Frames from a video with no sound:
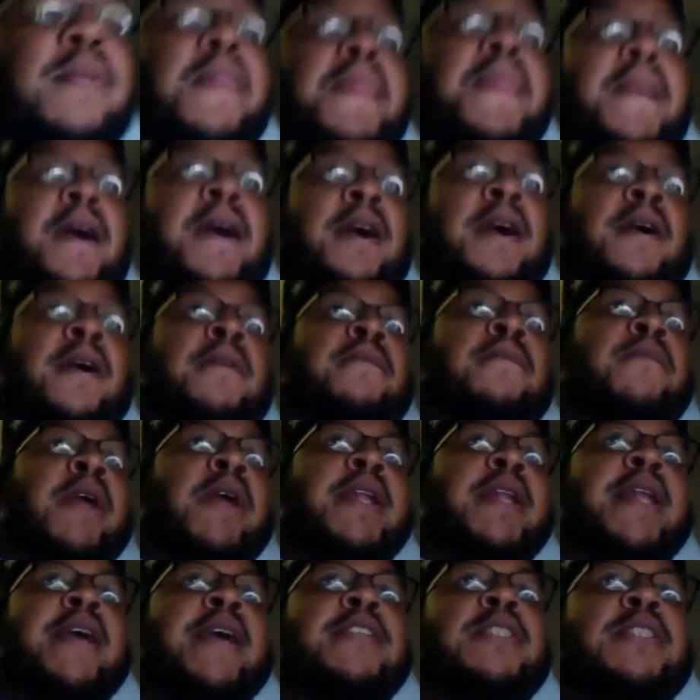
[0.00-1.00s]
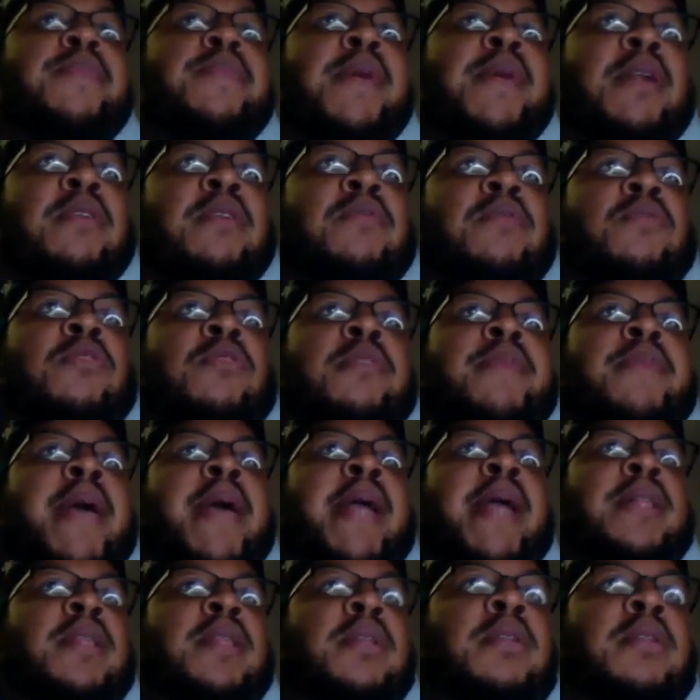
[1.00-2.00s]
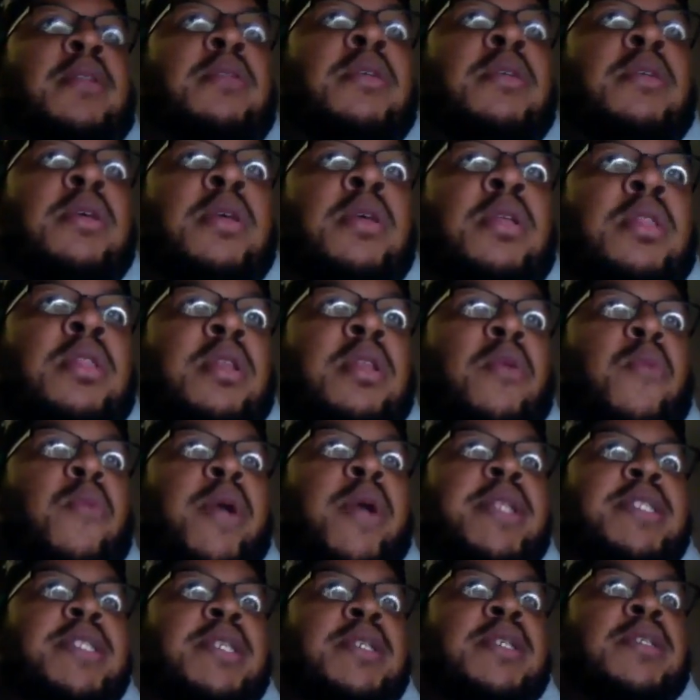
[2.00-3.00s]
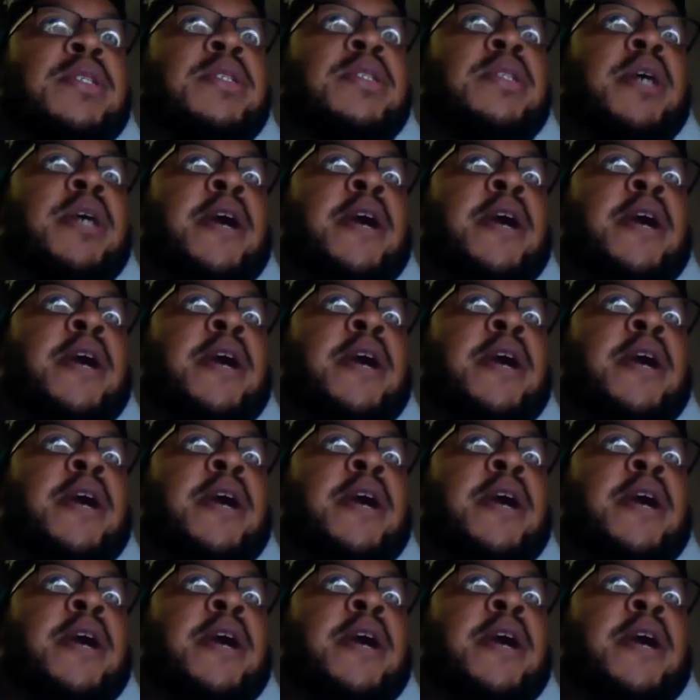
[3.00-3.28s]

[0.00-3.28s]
Right now he's a better quarterback than Wentz is.